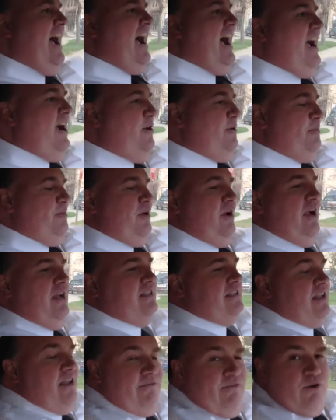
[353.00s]
I hope you
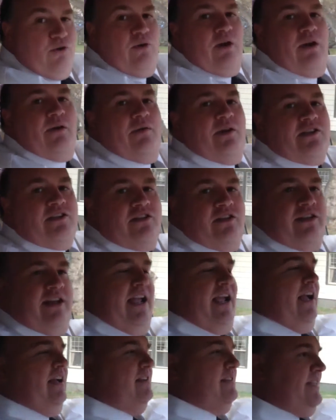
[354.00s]
guys have a great rest of your
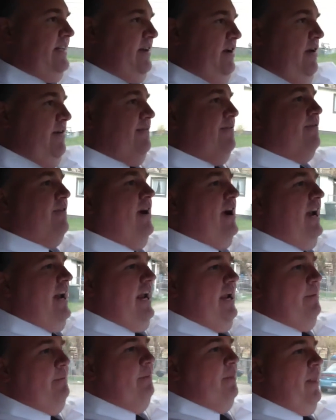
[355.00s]
day. I'll see you on
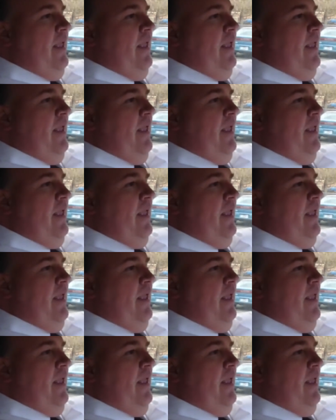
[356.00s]
Friday.